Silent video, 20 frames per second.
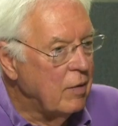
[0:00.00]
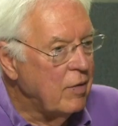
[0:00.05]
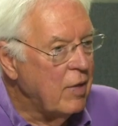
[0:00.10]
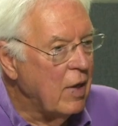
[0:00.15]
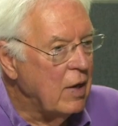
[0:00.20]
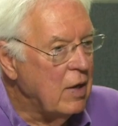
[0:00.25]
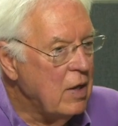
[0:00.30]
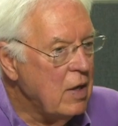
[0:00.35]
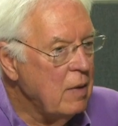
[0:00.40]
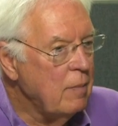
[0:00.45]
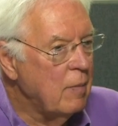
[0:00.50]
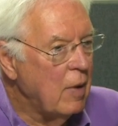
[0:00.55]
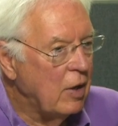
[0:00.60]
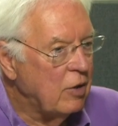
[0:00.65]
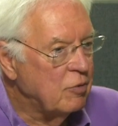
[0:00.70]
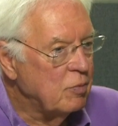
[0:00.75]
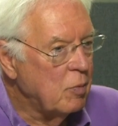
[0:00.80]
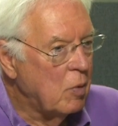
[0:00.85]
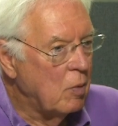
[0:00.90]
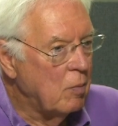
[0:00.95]
that he
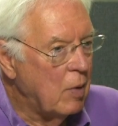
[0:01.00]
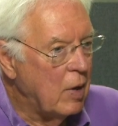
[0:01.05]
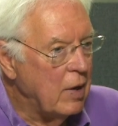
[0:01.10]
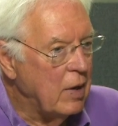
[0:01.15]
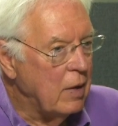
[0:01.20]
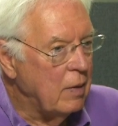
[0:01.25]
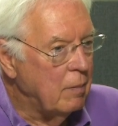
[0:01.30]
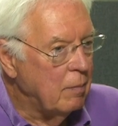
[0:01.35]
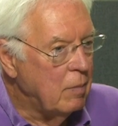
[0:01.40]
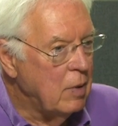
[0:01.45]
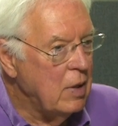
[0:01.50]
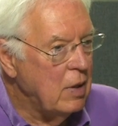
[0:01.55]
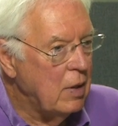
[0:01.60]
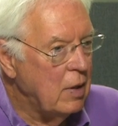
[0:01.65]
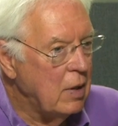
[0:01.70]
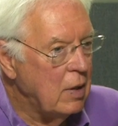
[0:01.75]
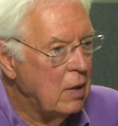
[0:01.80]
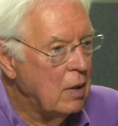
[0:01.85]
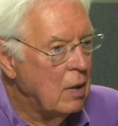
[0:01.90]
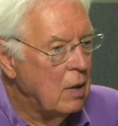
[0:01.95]
makes more money,
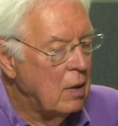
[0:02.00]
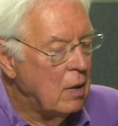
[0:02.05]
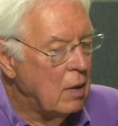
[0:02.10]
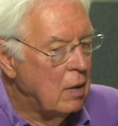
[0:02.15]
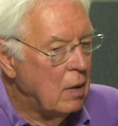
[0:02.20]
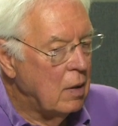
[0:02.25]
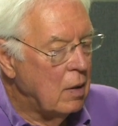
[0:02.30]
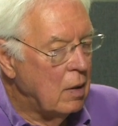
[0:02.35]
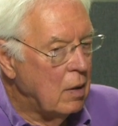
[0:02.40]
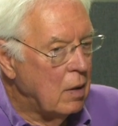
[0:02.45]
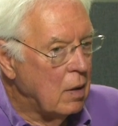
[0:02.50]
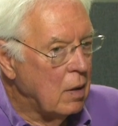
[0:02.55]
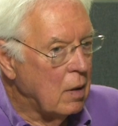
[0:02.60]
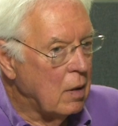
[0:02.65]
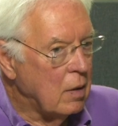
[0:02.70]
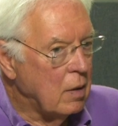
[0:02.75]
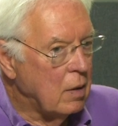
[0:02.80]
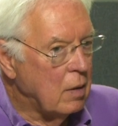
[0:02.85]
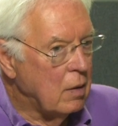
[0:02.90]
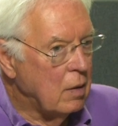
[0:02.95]
meaning
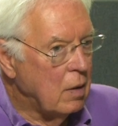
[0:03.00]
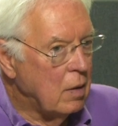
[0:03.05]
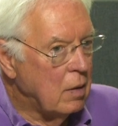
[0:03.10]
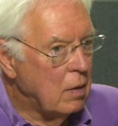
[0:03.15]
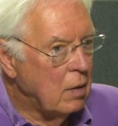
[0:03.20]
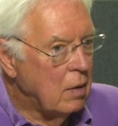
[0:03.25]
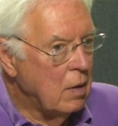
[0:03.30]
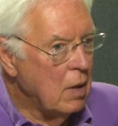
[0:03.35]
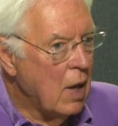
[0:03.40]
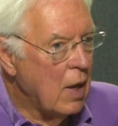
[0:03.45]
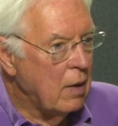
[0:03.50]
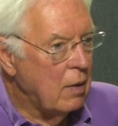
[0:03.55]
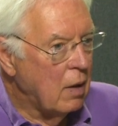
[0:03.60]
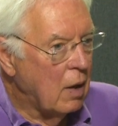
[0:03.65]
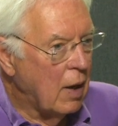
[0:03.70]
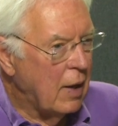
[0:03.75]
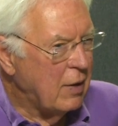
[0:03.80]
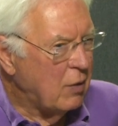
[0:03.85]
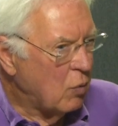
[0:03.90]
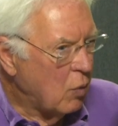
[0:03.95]
not
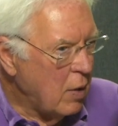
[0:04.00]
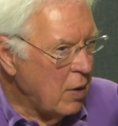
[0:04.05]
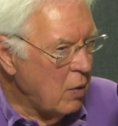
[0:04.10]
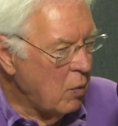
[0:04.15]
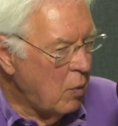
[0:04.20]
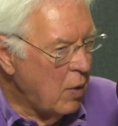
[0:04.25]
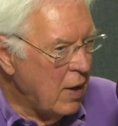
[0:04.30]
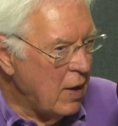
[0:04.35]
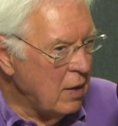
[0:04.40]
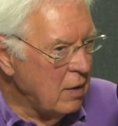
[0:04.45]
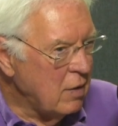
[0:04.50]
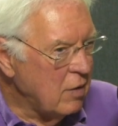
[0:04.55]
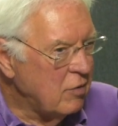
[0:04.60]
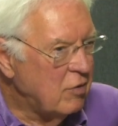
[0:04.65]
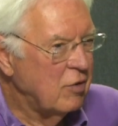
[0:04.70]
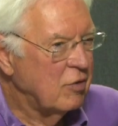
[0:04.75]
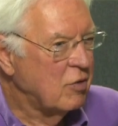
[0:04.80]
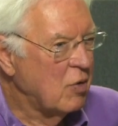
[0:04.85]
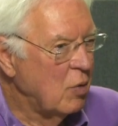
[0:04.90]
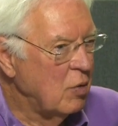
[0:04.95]
like right away. Does
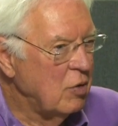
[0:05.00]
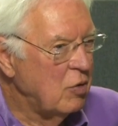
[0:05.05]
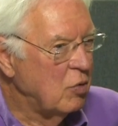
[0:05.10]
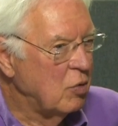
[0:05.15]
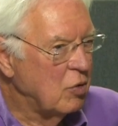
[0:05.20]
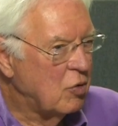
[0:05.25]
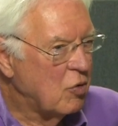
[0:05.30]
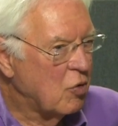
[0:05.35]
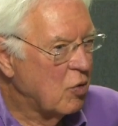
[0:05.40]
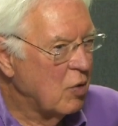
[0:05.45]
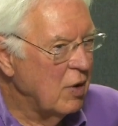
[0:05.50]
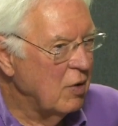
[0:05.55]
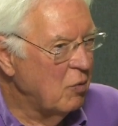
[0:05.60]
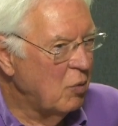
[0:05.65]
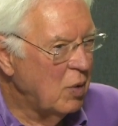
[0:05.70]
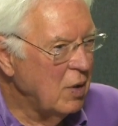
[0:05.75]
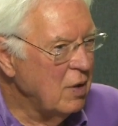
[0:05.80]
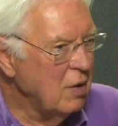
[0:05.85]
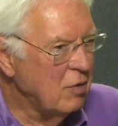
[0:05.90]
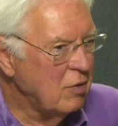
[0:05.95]
this go into a trust?
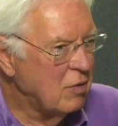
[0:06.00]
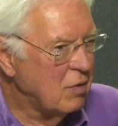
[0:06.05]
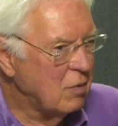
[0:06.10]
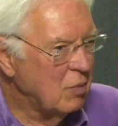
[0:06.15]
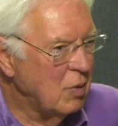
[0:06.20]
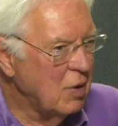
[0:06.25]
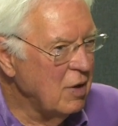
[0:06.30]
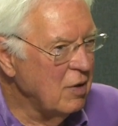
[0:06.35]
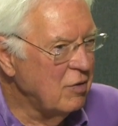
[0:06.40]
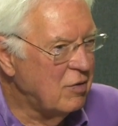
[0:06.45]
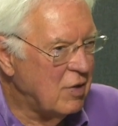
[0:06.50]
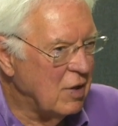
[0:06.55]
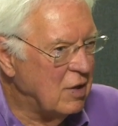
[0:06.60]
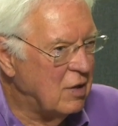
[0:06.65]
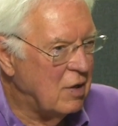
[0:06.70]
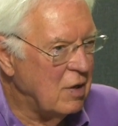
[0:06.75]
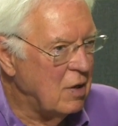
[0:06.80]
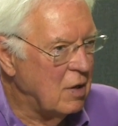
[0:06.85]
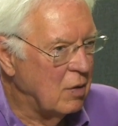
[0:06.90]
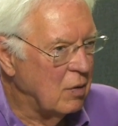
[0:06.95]
What is the
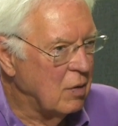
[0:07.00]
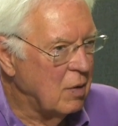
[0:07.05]
deal?